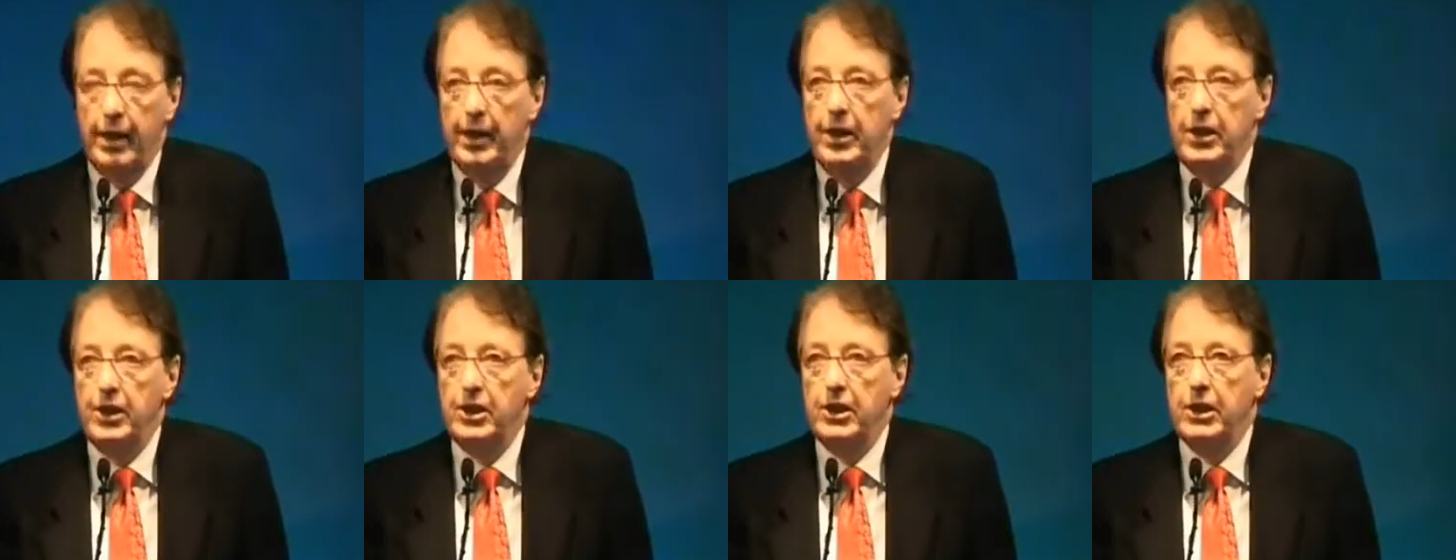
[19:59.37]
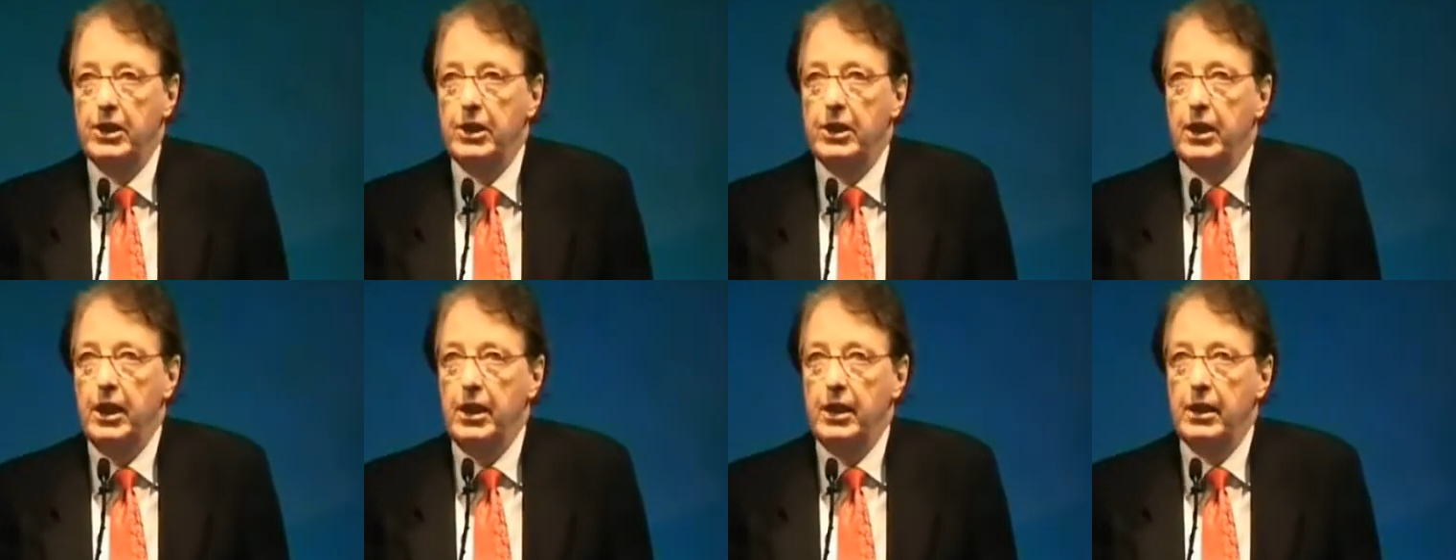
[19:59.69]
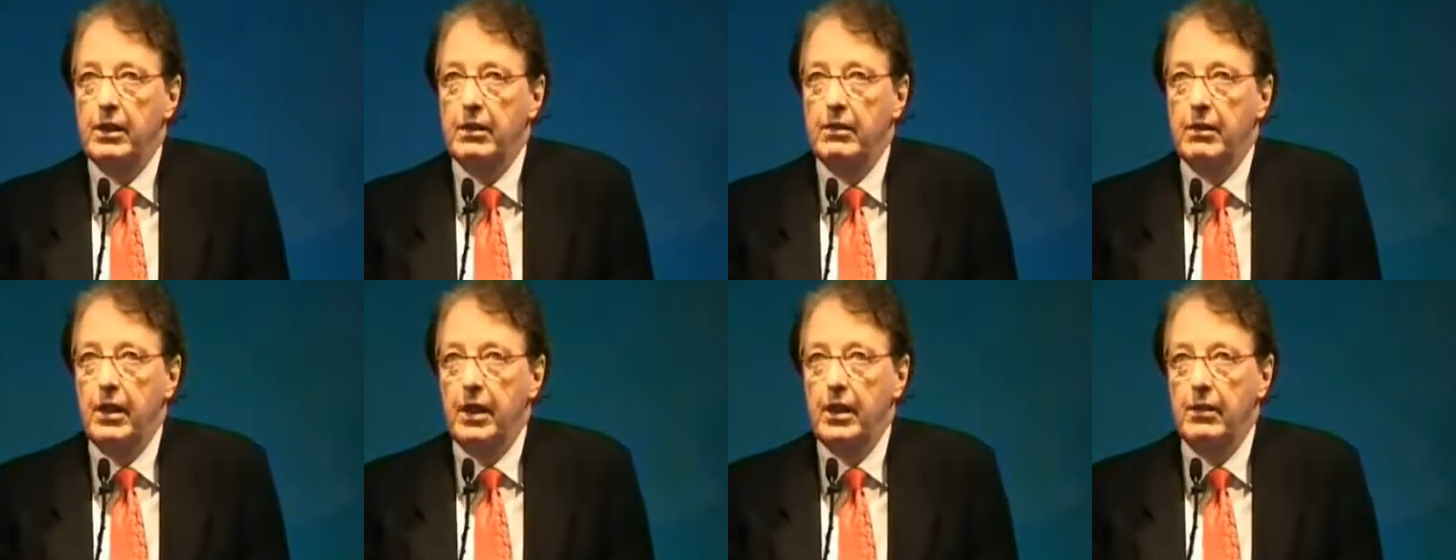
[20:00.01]
it's
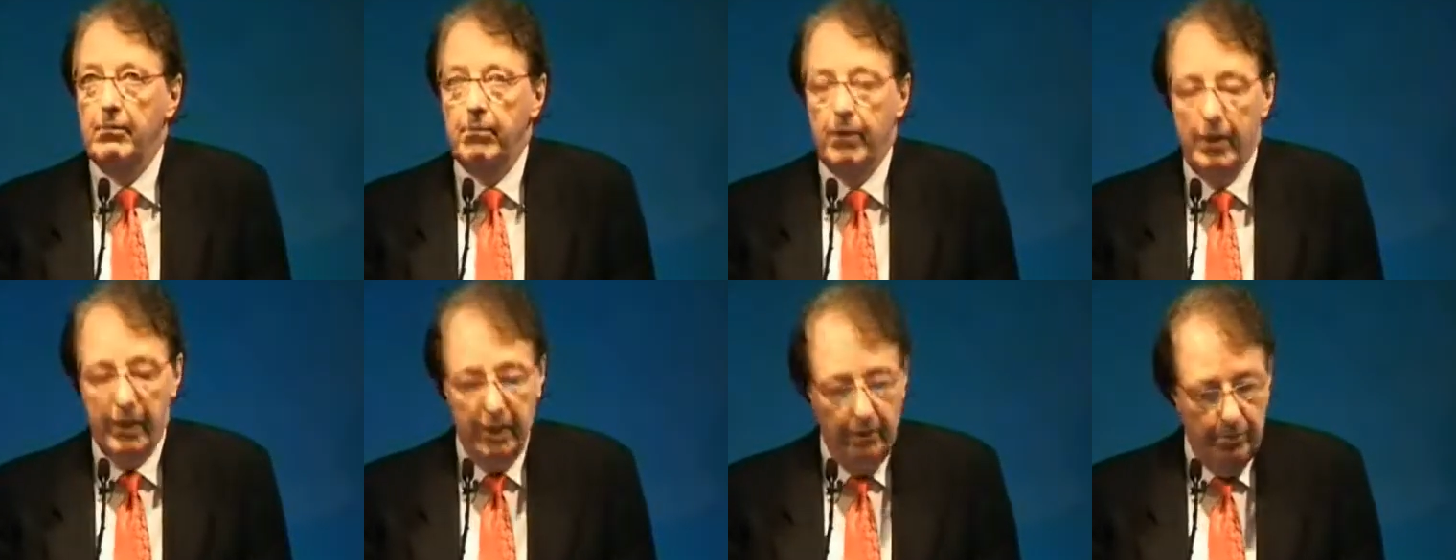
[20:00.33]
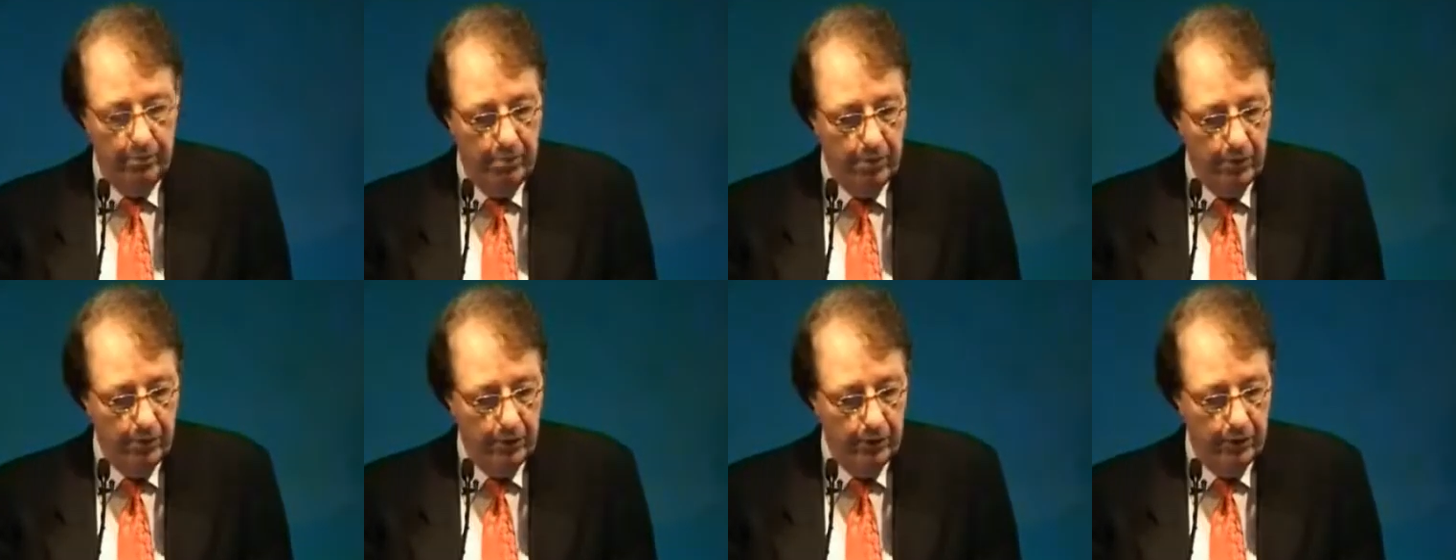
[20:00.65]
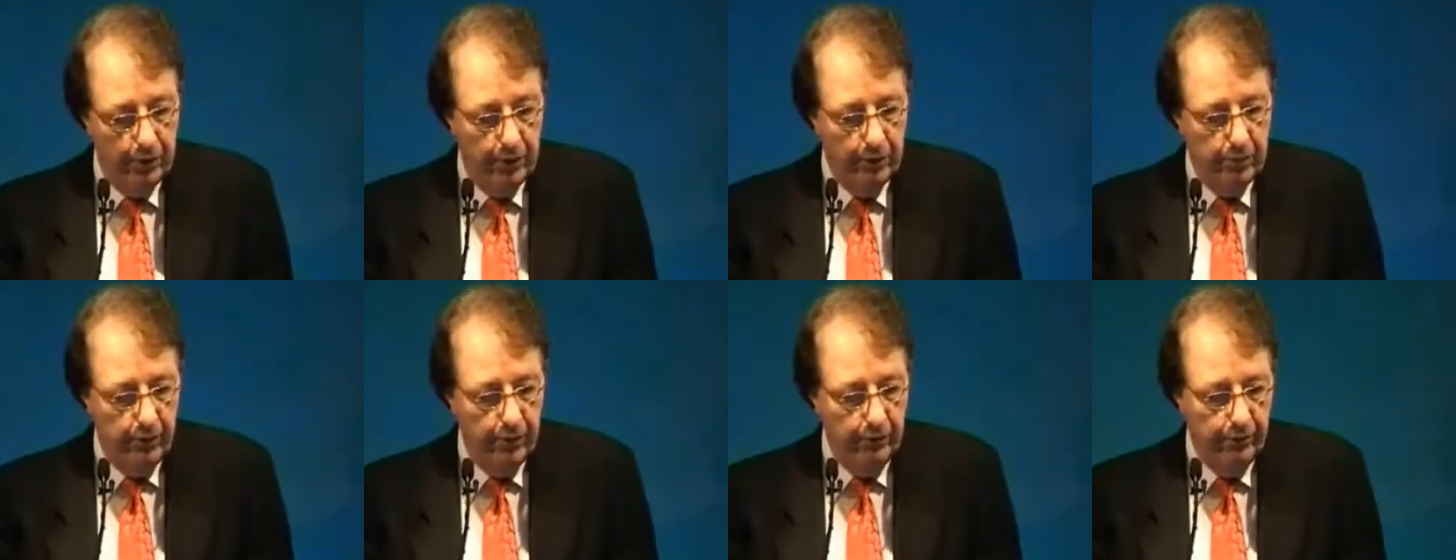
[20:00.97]
incredibly
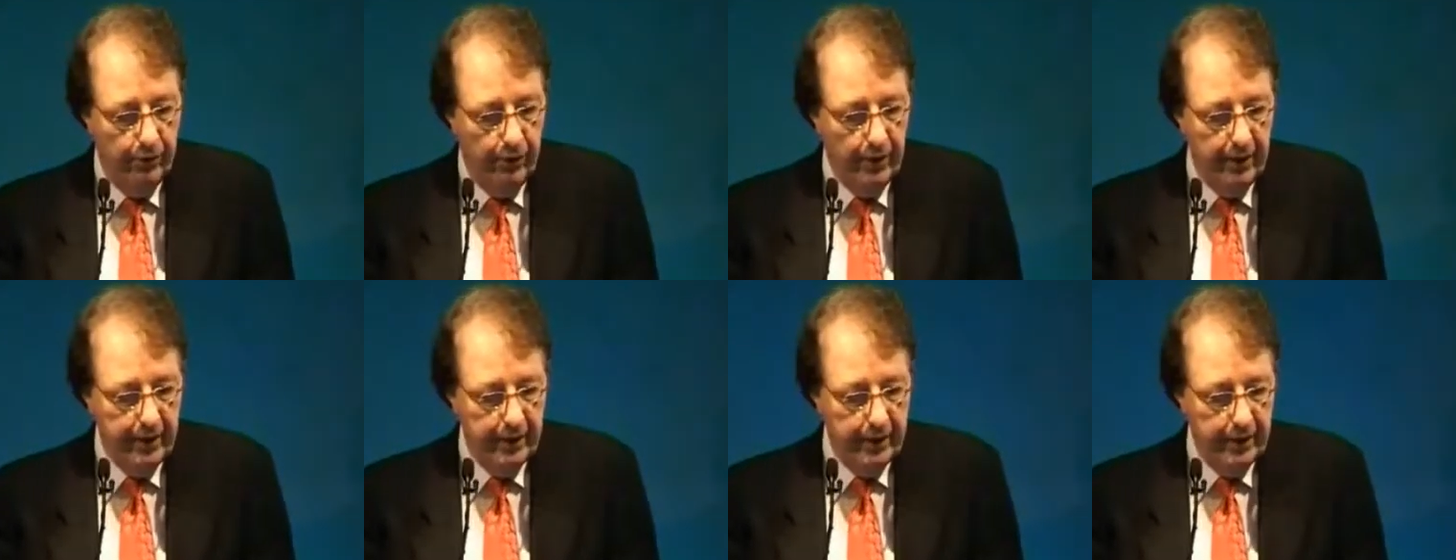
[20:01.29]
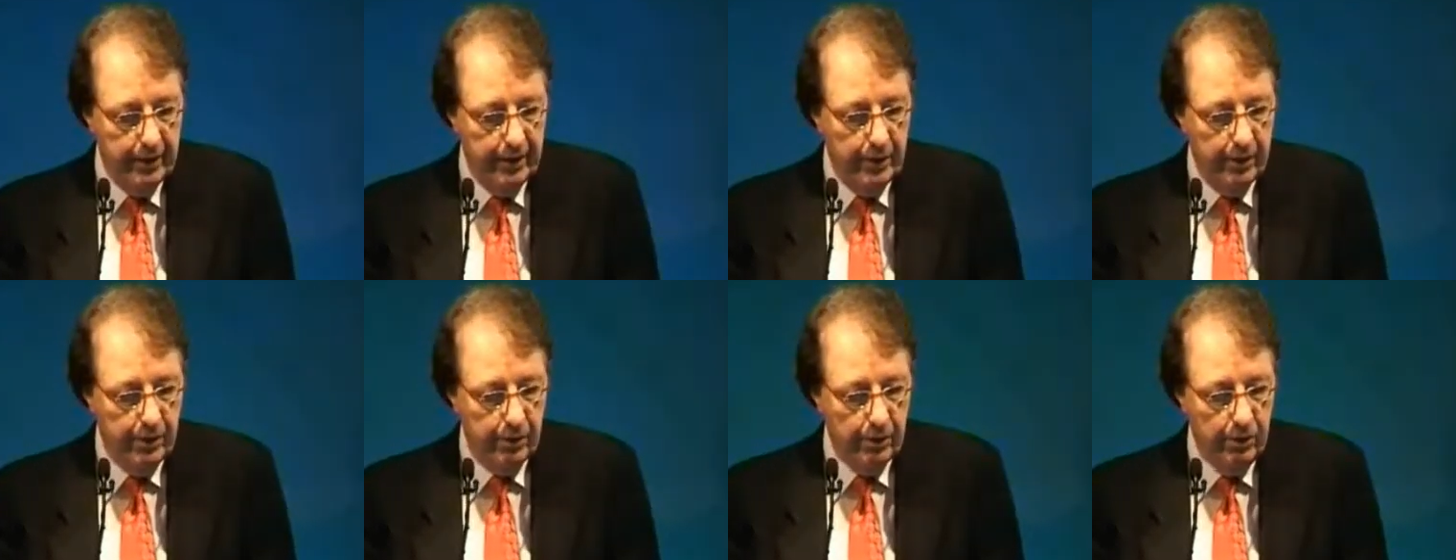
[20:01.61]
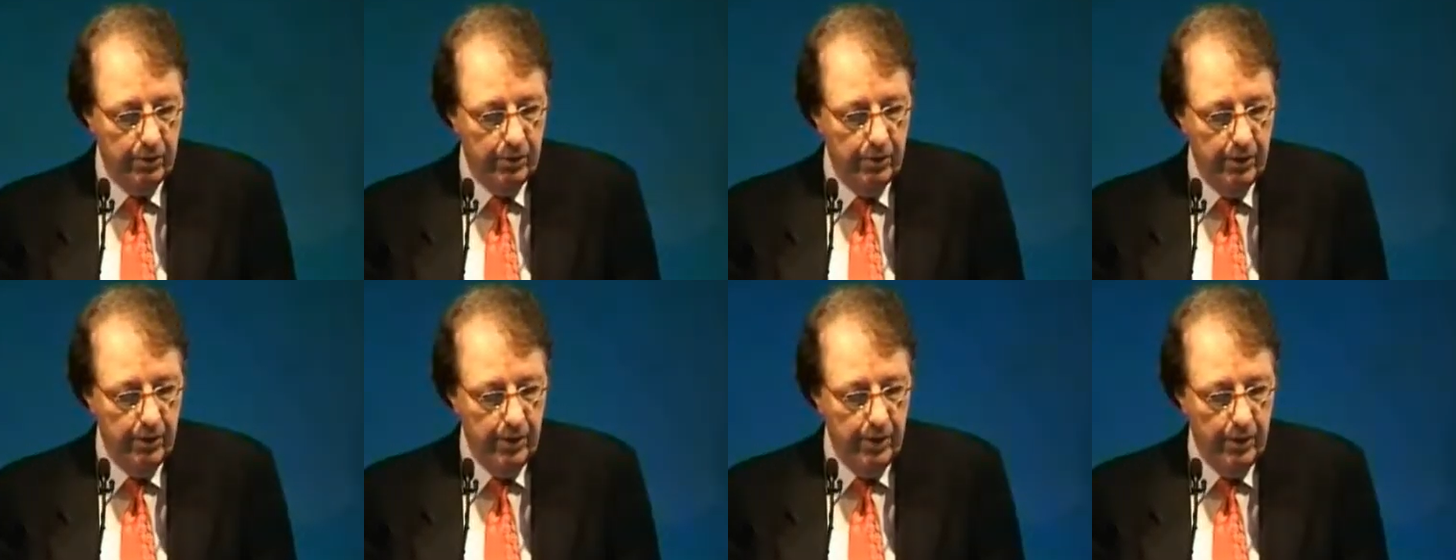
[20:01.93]
important to avoid it.
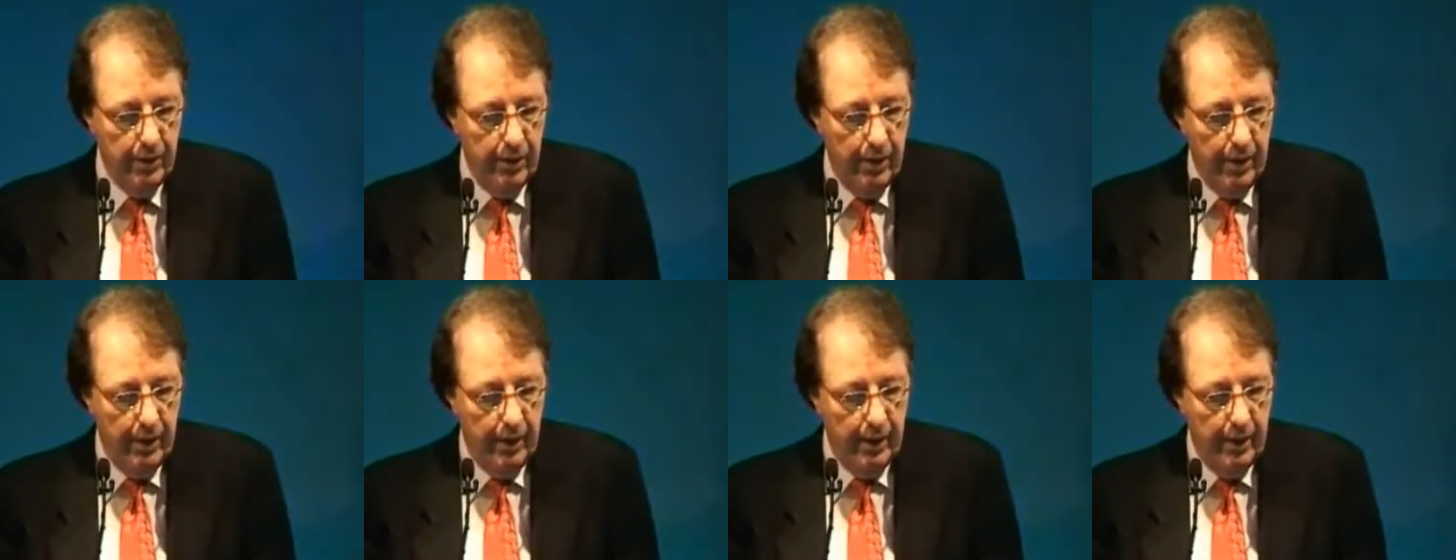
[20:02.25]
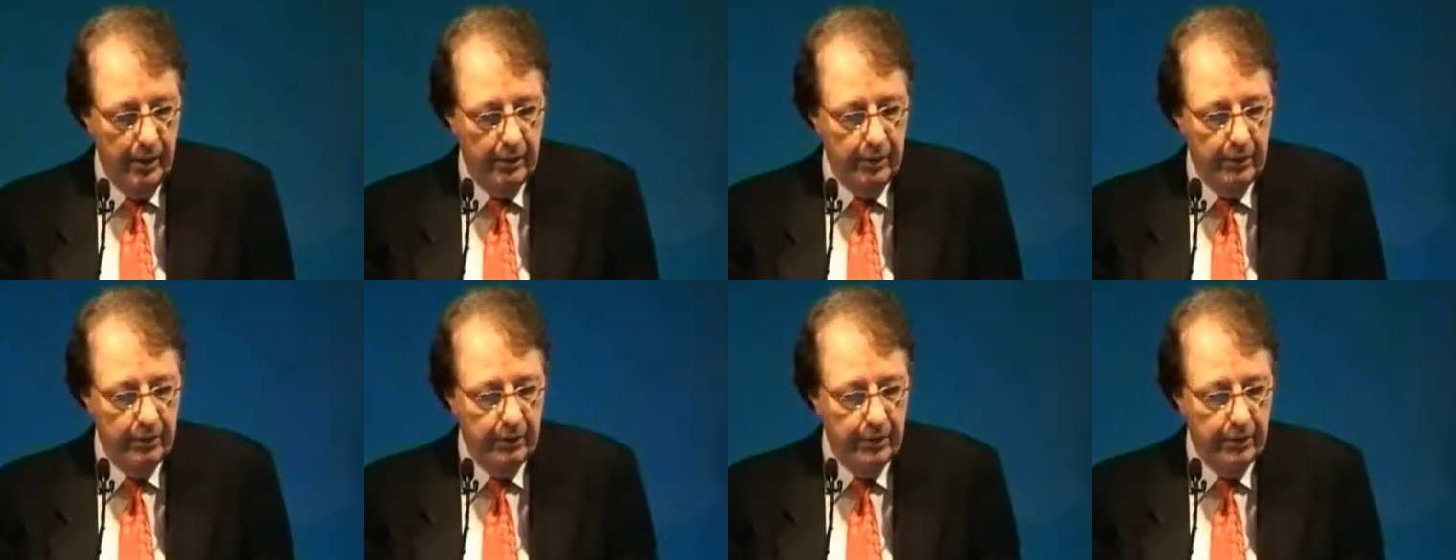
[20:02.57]
So you